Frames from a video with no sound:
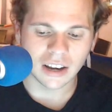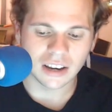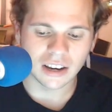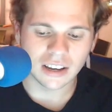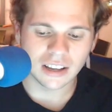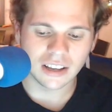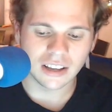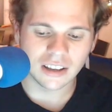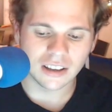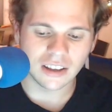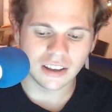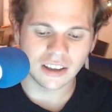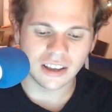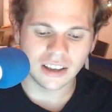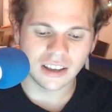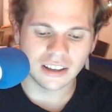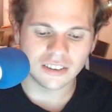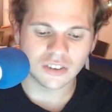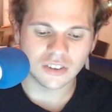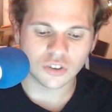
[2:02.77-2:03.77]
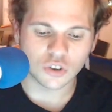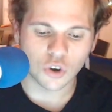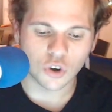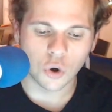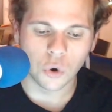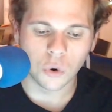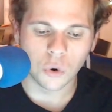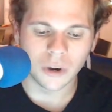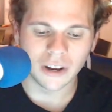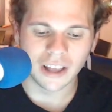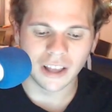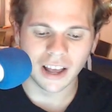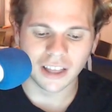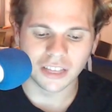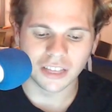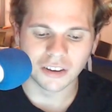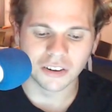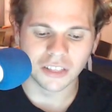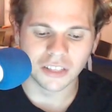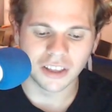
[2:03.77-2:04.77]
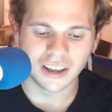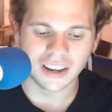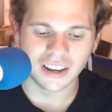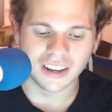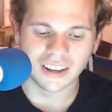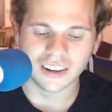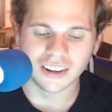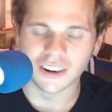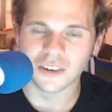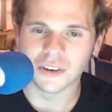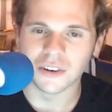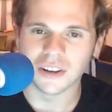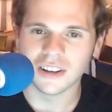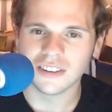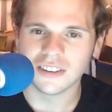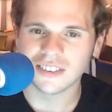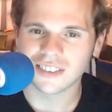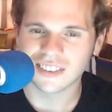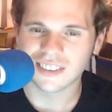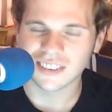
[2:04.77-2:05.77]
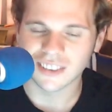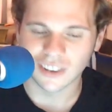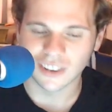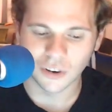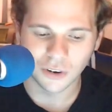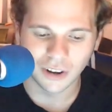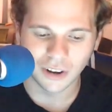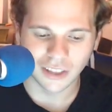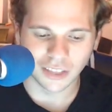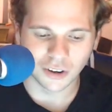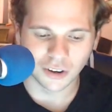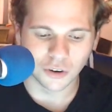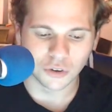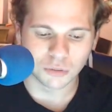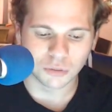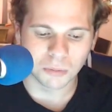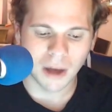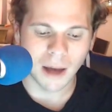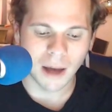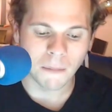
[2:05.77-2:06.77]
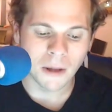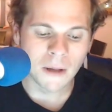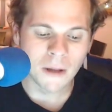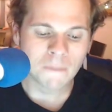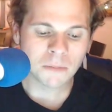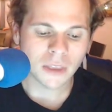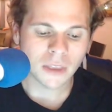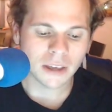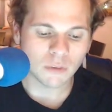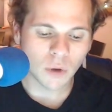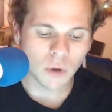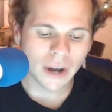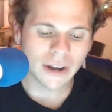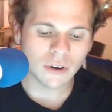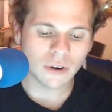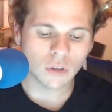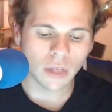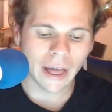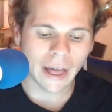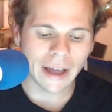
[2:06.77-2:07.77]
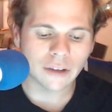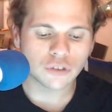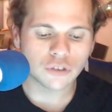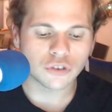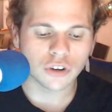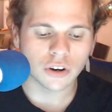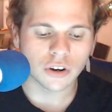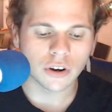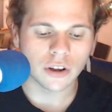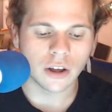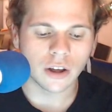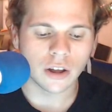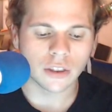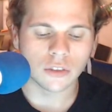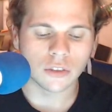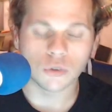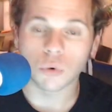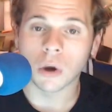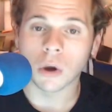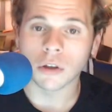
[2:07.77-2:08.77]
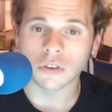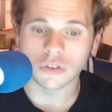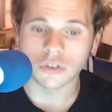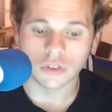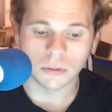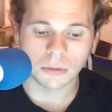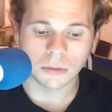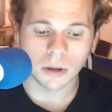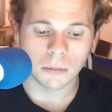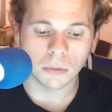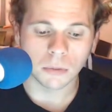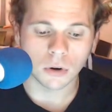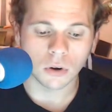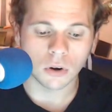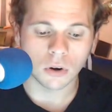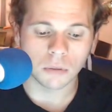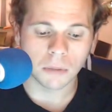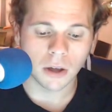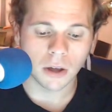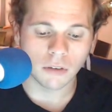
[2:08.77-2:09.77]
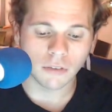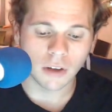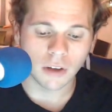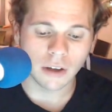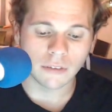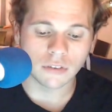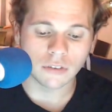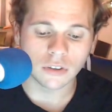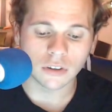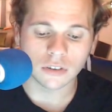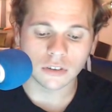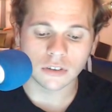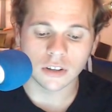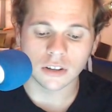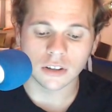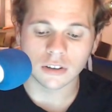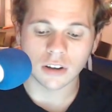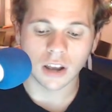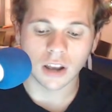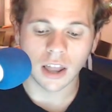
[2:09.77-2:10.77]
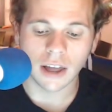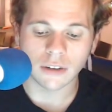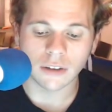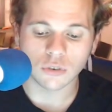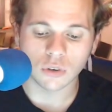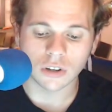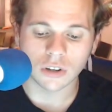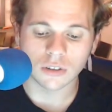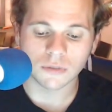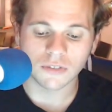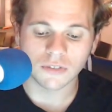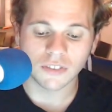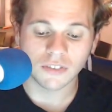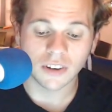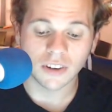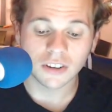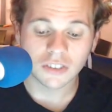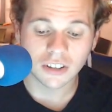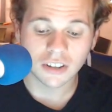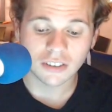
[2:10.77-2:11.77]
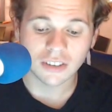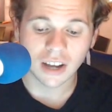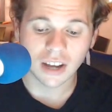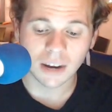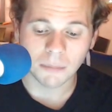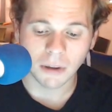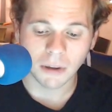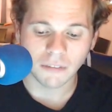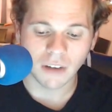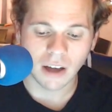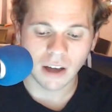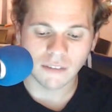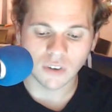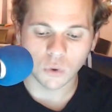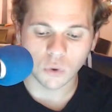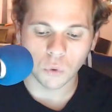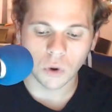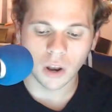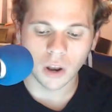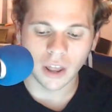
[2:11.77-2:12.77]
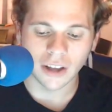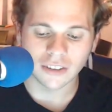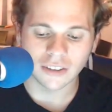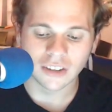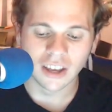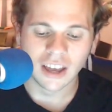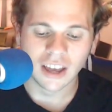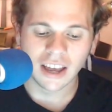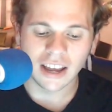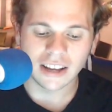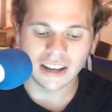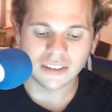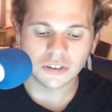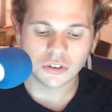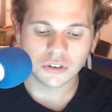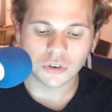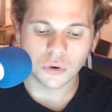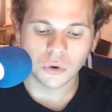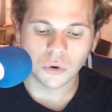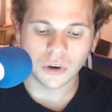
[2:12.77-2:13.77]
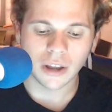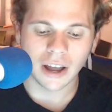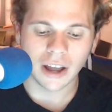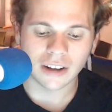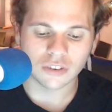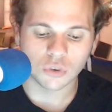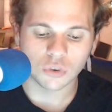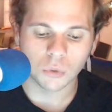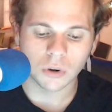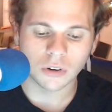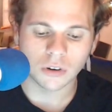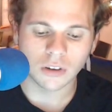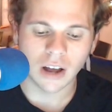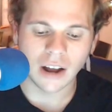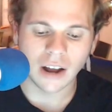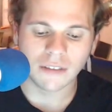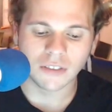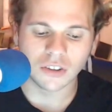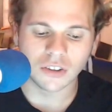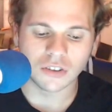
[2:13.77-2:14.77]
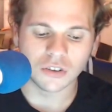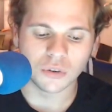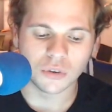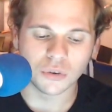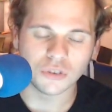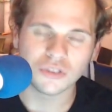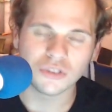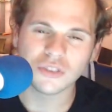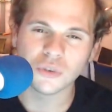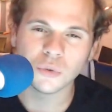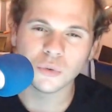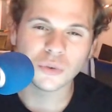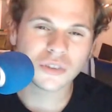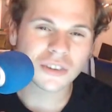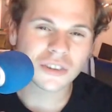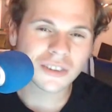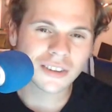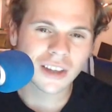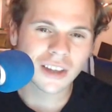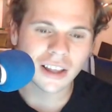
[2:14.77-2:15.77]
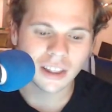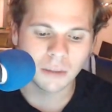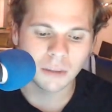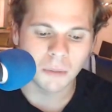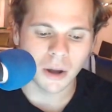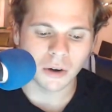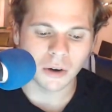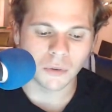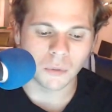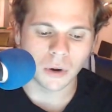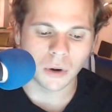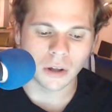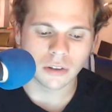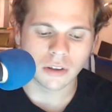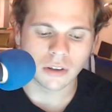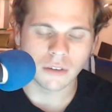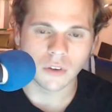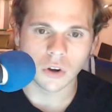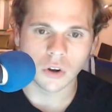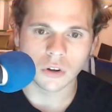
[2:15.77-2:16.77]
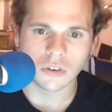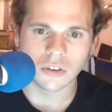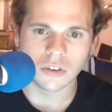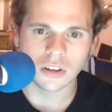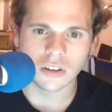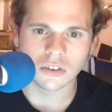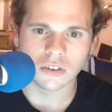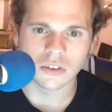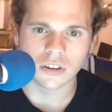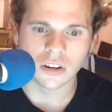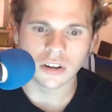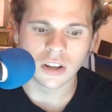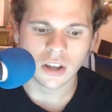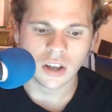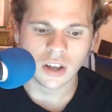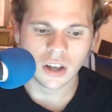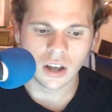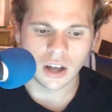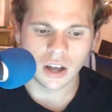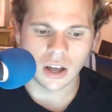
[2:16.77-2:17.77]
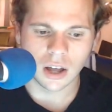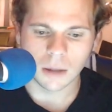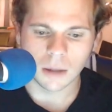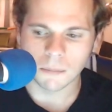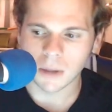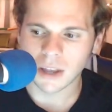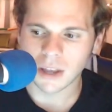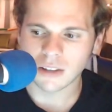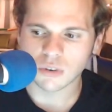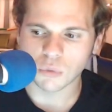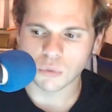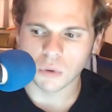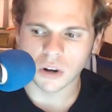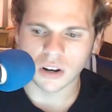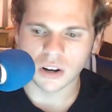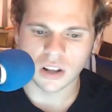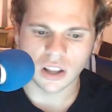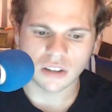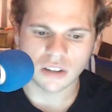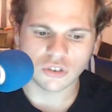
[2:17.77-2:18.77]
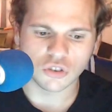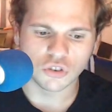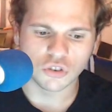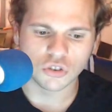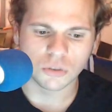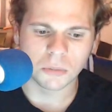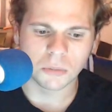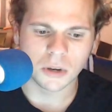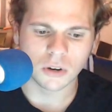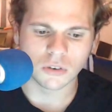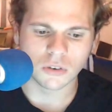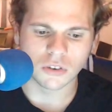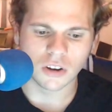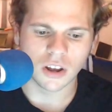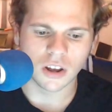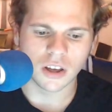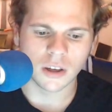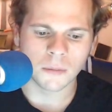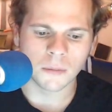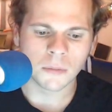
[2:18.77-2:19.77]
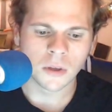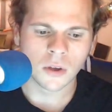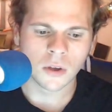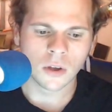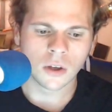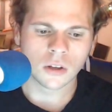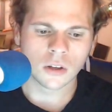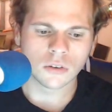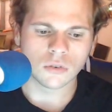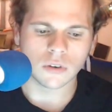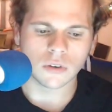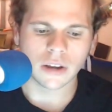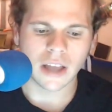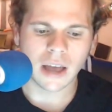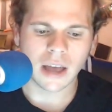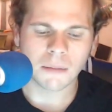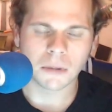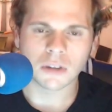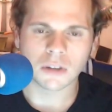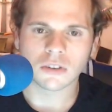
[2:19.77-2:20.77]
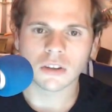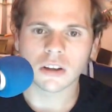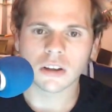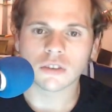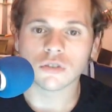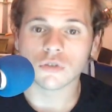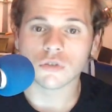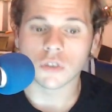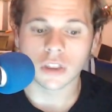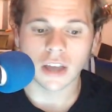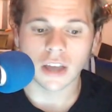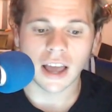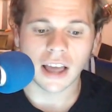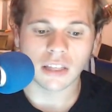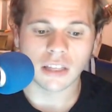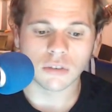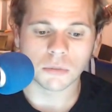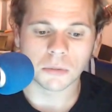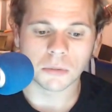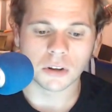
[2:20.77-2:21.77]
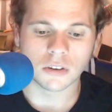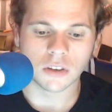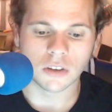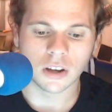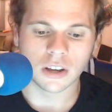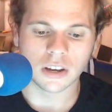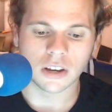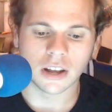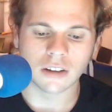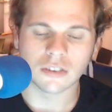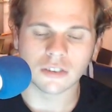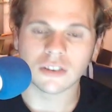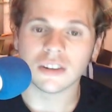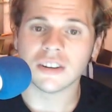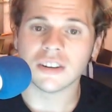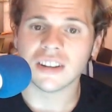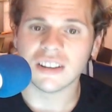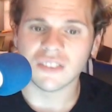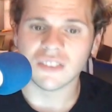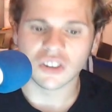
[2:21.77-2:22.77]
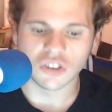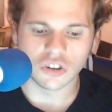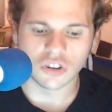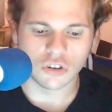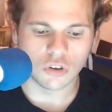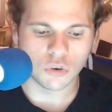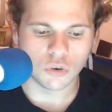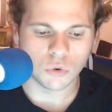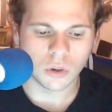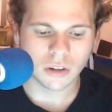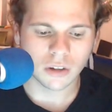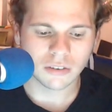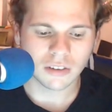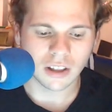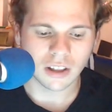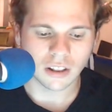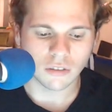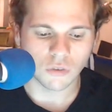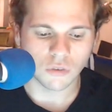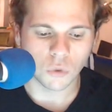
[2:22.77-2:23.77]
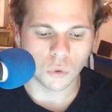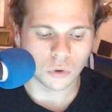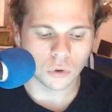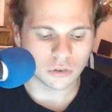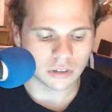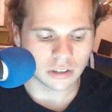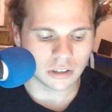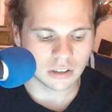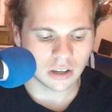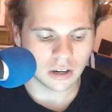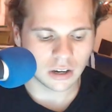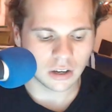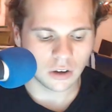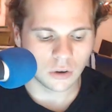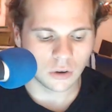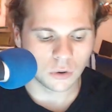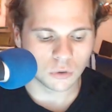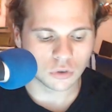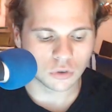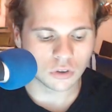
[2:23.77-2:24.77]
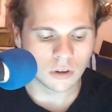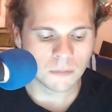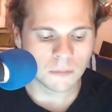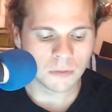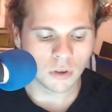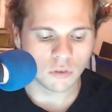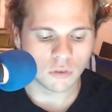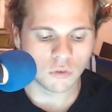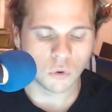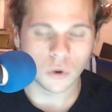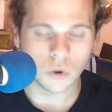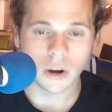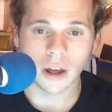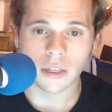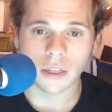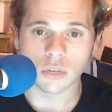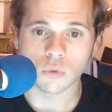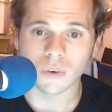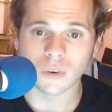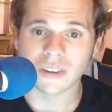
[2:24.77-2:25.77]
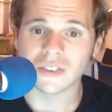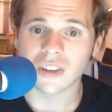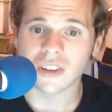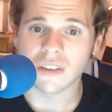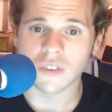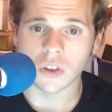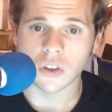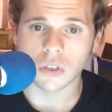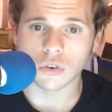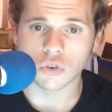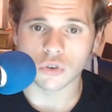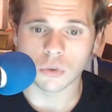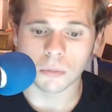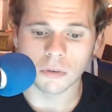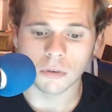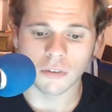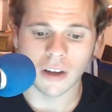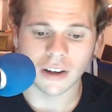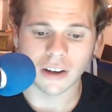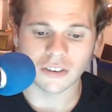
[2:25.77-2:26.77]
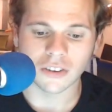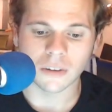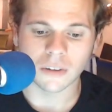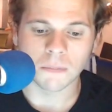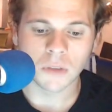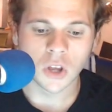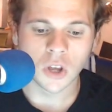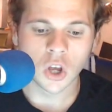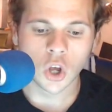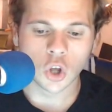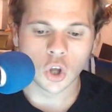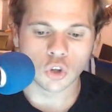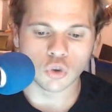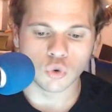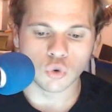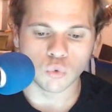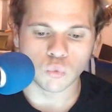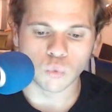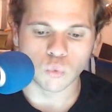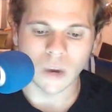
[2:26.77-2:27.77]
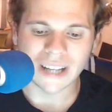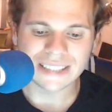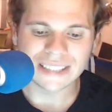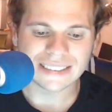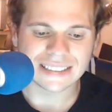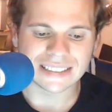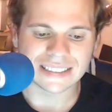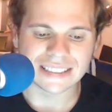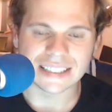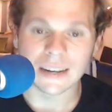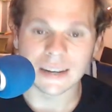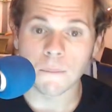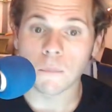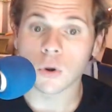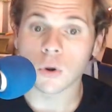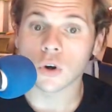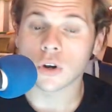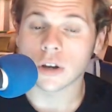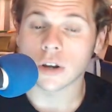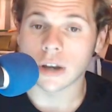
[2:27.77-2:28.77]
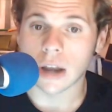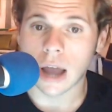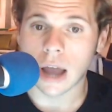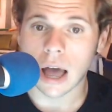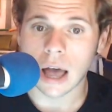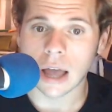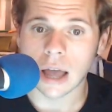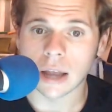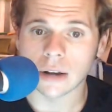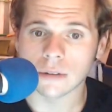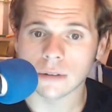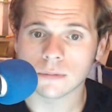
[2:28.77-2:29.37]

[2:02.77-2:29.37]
He, he just couldn't get there late. You know, he just couldn't get the nose bob. He ran here last year on the 12th of September, going a mile five sixteenths in a lounge race, finishing second by five and a quarter lengths. He just couldn't catch the winner time this year. He was just slightly better and went on to have a good season. Um, eight to one. Let's use him here today. To recap, my selection for the eighth from Kentucky Downs to TVG two, let's take the four horse Kentucky Ghost four nine three seven in the Superfecta to race number nine